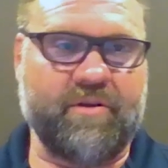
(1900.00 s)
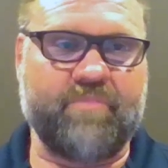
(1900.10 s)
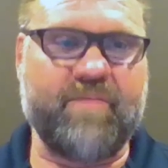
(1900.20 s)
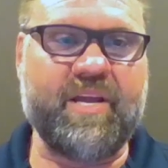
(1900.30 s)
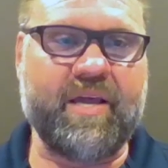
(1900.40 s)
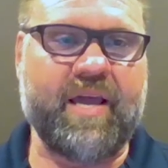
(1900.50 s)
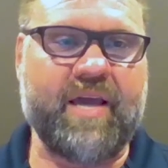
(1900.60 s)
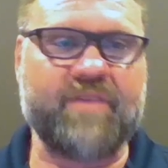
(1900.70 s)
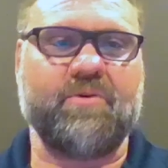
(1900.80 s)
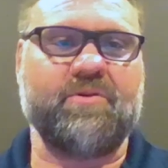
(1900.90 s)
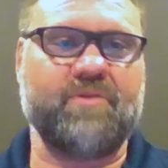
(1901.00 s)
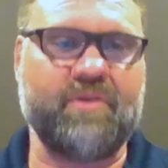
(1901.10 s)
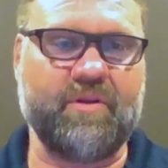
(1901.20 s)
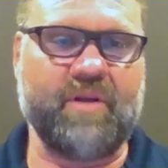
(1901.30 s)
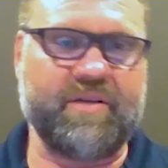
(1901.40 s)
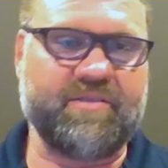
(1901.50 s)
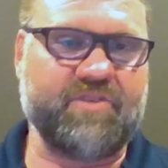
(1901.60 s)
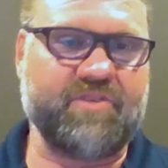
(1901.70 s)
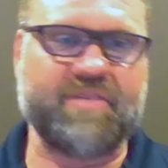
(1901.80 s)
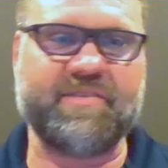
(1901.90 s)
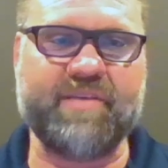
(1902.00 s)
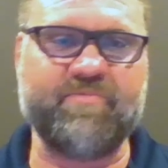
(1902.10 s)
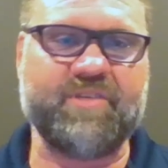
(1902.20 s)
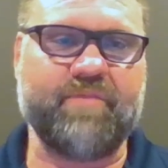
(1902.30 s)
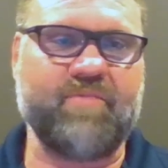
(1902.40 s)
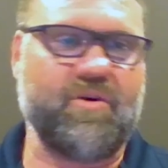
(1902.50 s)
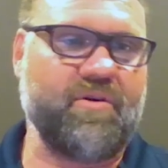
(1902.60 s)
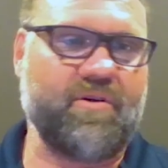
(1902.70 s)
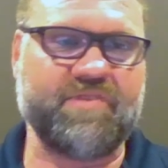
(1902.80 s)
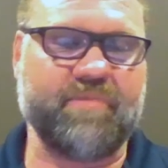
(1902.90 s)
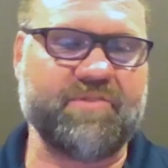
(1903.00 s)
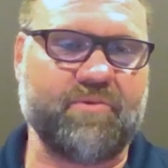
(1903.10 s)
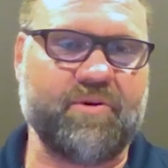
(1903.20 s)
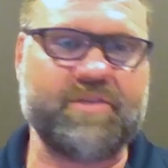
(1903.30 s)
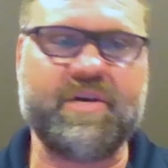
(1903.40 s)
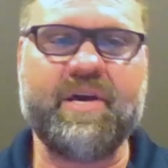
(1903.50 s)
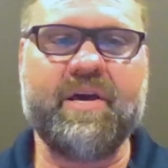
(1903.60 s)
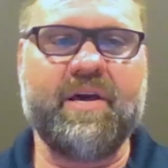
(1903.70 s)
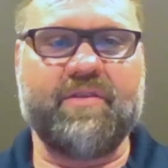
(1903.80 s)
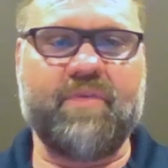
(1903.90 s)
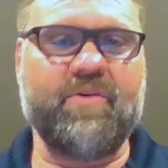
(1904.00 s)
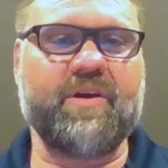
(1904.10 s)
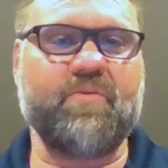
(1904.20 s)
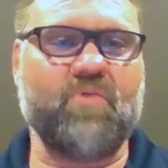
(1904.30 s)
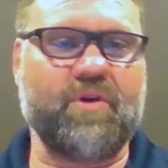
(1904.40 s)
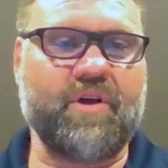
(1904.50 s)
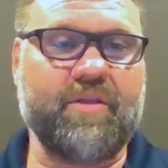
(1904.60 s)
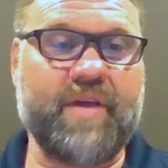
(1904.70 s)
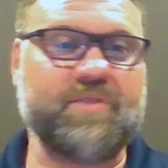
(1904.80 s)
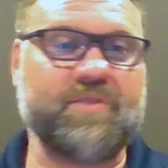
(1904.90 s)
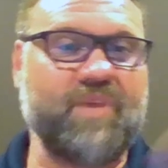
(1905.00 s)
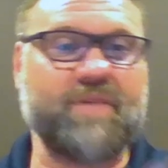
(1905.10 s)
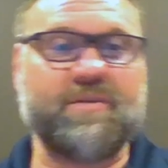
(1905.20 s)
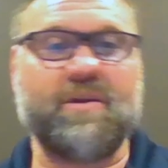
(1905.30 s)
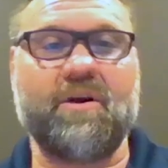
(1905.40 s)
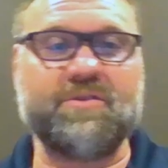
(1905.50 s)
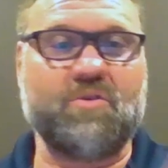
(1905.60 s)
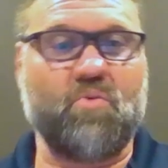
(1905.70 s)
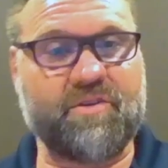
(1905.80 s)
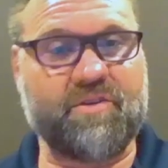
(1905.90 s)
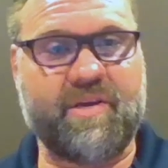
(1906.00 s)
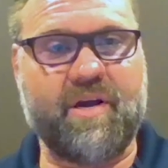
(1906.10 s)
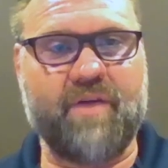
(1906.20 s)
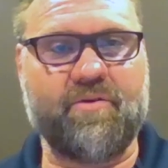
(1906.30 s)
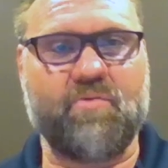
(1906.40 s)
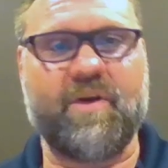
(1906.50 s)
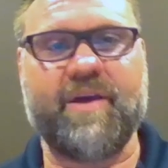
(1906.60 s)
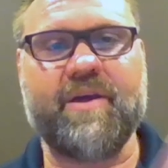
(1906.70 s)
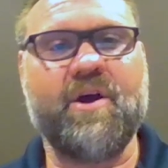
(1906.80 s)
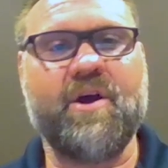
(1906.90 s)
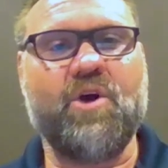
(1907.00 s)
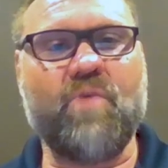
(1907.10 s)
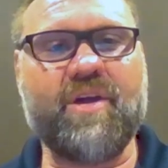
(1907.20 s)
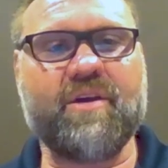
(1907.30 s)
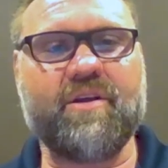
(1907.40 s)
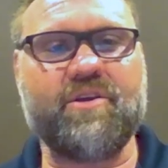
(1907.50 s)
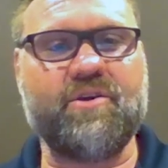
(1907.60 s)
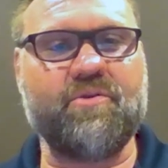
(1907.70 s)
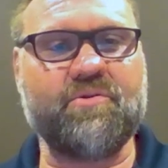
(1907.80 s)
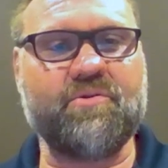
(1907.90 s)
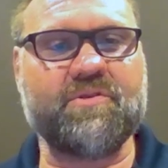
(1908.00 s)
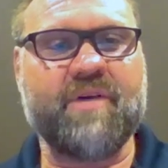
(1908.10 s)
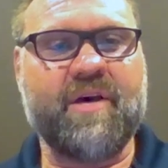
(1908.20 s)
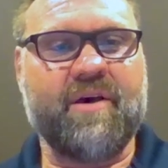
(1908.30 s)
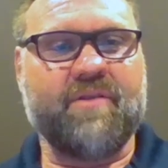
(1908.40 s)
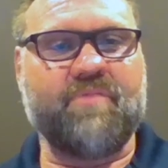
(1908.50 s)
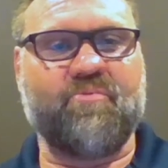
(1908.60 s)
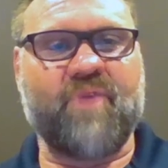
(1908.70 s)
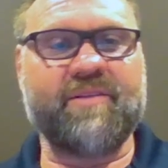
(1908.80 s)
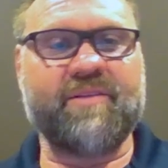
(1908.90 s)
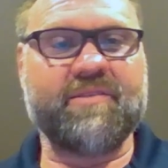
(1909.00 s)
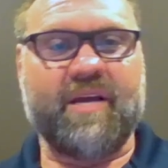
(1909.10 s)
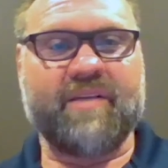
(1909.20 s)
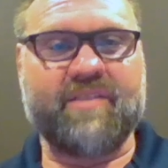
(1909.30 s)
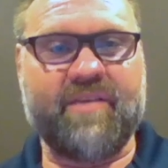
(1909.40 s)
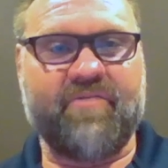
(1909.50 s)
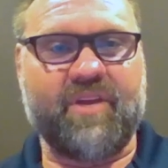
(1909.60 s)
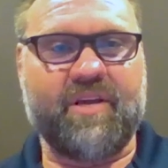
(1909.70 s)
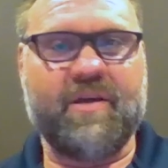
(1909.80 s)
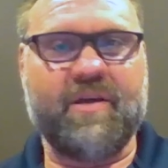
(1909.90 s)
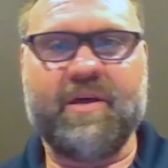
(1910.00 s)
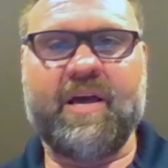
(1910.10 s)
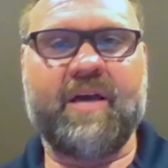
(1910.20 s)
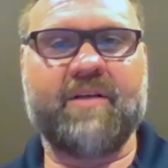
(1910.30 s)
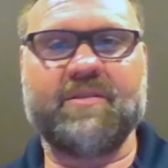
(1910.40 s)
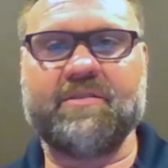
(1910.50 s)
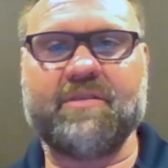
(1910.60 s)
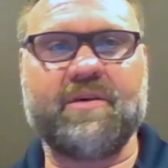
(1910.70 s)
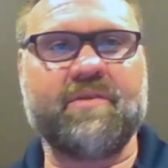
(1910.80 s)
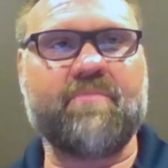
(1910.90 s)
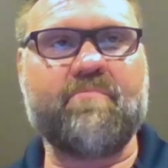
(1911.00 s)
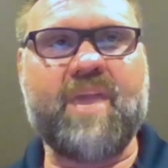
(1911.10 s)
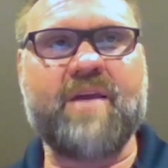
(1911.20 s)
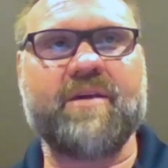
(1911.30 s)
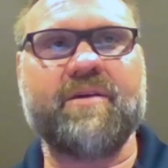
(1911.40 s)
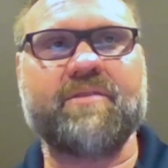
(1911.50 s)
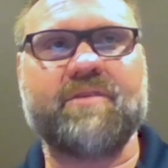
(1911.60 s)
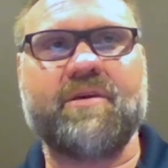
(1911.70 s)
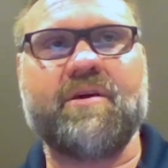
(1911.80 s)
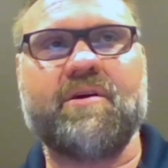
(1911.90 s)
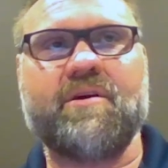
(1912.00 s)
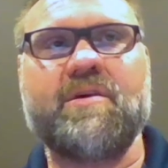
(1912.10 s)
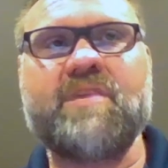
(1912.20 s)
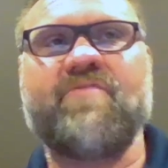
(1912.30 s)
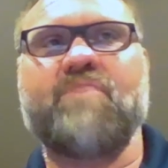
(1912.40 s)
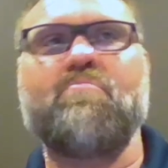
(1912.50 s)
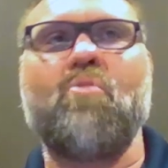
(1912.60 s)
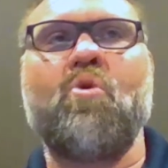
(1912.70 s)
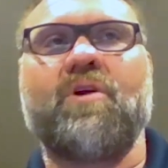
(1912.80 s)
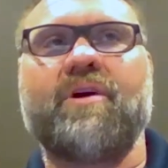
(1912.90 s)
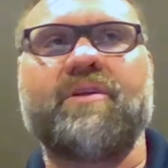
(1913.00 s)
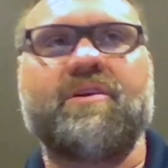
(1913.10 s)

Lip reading: mitigate, or like such as a symptom of some sort, then we can work on that. But it also works the other way. We can use the brain's activity and make it even more,